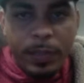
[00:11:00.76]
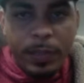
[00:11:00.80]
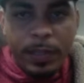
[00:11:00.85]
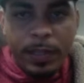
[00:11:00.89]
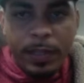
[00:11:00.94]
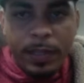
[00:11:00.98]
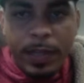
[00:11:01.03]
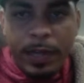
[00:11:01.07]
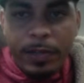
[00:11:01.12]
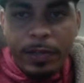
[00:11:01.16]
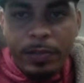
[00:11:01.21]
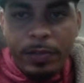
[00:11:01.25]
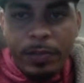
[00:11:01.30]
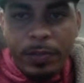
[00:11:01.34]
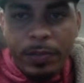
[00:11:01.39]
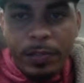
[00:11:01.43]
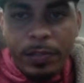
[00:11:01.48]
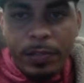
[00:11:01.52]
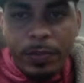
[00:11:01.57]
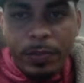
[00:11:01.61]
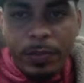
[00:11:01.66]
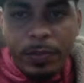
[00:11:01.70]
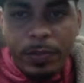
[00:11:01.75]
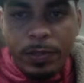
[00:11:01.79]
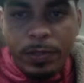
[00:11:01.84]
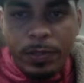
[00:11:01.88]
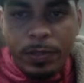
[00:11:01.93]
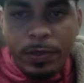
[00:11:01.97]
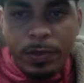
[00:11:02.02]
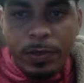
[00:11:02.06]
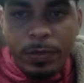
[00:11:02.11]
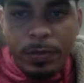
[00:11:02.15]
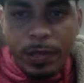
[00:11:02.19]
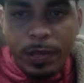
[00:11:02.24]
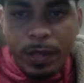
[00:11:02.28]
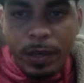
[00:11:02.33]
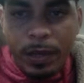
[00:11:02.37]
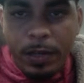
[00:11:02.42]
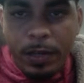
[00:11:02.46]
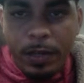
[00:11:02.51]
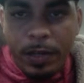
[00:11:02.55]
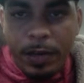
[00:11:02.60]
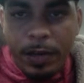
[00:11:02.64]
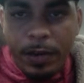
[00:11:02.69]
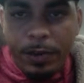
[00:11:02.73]
the letters on this one. So click on
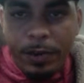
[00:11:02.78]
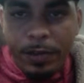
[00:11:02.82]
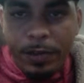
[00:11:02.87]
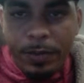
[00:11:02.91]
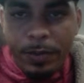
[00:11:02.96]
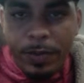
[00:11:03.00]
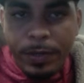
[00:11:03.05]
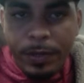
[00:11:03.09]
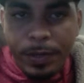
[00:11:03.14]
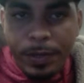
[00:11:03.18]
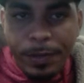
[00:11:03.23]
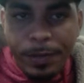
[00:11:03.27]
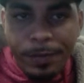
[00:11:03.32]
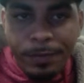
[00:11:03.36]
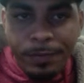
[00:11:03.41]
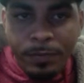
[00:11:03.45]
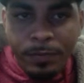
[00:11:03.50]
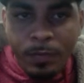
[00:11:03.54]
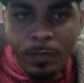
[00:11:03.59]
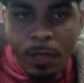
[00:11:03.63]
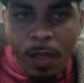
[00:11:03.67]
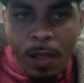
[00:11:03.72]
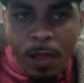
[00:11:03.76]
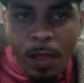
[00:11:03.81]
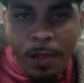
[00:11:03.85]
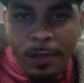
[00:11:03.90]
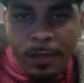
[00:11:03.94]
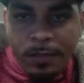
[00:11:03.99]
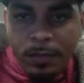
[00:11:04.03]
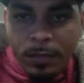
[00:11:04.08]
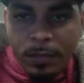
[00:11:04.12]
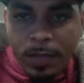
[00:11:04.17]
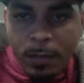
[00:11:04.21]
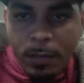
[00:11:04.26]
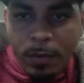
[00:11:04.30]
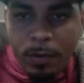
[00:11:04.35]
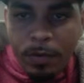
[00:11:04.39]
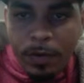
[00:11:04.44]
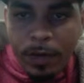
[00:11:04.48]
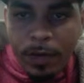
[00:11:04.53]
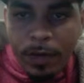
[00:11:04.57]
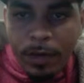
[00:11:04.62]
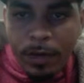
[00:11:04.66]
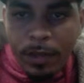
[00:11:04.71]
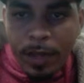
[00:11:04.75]
the character window, come over
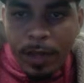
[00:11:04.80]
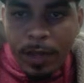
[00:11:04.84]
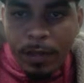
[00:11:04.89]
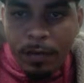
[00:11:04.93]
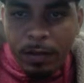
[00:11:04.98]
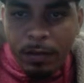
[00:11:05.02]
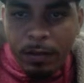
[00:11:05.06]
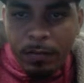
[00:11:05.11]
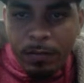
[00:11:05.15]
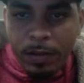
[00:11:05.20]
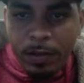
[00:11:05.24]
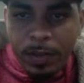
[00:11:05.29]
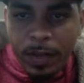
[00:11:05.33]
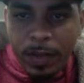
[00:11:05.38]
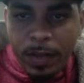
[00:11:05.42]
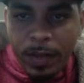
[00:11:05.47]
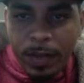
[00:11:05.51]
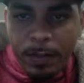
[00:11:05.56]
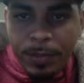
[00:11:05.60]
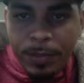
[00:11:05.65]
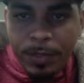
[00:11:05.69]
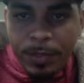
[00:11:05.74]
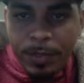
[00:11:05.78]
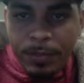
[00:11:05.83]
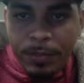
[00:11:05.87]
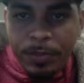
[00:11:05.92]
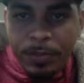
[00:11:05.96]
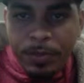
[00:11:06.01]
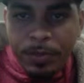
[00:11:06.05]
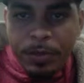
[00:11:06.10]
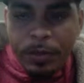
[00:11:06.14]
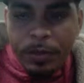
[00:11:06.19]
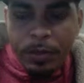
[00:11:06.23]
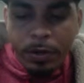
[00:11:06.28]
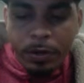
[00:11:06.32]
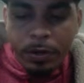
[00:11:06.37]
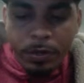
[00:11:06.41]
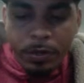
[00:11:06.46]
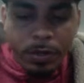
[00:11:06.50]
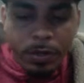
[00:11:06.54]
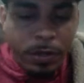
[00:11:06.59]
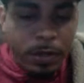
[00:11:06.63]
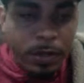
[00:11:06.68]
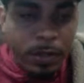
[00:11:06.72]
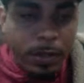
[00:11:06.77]
here to that little VA option I was showing you
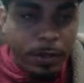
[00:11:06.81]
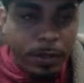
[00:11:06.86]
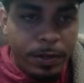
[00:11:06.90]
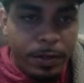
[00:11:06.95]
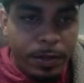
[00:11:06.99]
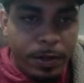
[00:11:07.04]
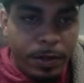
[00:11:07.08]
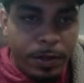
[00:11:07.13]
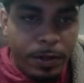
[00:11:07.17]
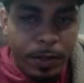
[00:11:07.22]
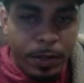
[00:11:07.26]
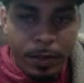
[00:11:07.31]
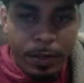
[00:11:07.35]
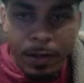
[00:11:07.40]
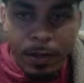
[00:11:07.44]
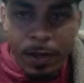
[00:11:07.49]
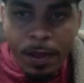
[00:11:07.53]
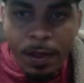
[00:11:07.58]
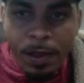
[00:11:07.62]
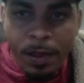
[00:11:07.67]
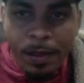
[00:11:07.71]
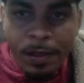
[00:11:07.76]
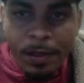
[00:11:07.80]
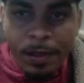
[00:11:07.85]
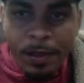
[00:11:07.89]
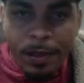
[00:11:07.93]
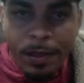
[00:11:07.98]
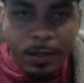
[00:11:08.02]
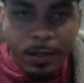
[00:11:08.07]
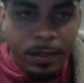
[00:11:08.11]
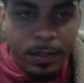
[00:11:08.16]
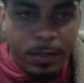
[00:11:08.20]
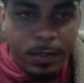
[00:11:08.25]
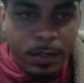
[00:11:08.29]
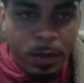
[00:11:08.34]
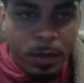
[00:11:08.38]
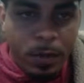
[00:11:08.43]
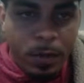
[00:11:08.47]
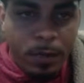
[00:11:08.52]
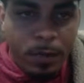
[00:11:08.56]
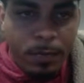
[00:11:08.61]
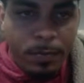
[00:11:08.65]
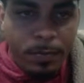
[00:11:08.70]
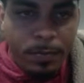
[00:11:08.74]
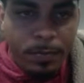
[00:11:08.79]
earlier, the kerning, and go
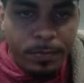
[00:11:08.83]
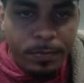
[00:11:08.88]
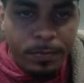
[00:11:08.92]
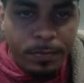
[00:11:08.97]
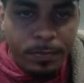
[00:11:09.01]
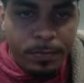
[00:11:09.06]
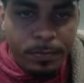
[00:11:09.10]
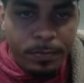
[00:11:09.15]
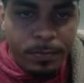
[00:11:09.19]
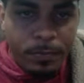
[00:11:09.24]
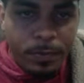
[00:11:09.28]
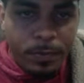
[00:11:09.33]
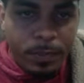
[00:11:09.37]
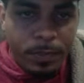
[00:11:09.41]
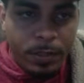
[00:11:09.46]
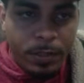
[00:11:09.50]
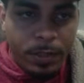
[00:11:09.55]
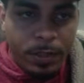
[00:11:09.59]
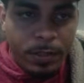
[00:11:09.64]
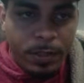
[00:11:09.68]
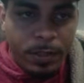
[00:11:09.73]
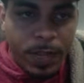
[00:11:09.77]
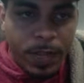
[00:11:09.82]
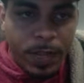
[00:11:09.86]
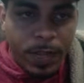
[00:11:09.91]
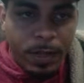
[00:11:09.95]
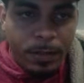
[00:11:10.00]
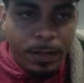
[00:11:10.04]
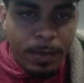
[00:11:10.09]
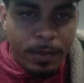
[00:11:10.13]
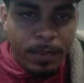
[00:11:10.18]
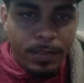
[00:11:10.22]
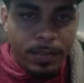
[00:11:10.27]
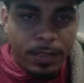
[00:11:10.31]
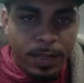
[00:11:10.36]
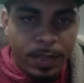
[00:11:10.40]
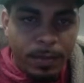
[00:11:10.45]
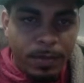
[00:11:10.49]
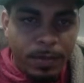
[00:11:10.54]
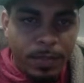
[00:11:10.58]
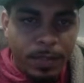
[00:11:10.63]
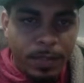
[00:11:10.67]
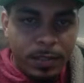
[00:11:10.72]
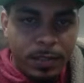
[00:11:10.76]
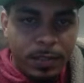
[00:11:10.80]
up until it's kind of about the same
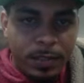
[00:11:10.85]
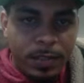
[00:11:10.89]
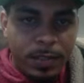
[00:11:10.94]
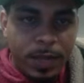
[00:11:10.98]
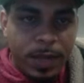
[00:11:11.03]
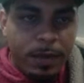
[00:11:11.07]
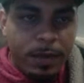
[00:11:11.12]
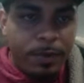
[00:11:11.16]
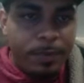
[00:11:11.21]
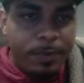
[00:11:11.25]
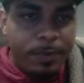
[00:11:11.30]
size as their title.